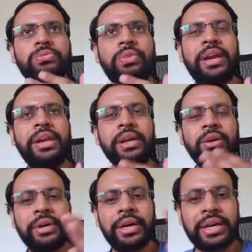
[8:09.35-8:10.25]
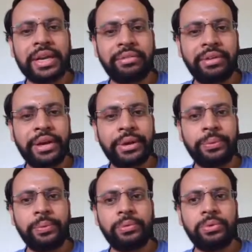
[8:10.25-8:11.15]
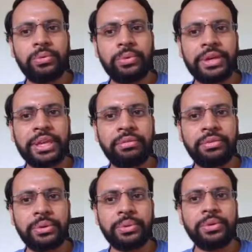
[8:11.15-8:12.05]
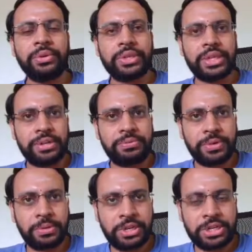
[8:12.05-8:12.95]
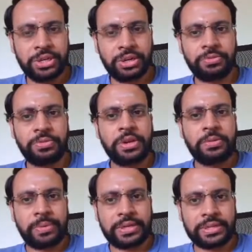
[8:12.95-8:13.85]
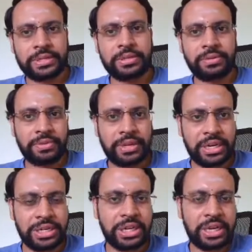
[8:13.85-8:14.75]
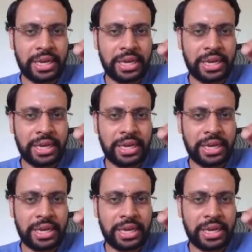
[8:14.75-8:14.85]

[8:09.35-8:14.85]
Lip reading: Finding out a derivative would give you the information of presence of an edge,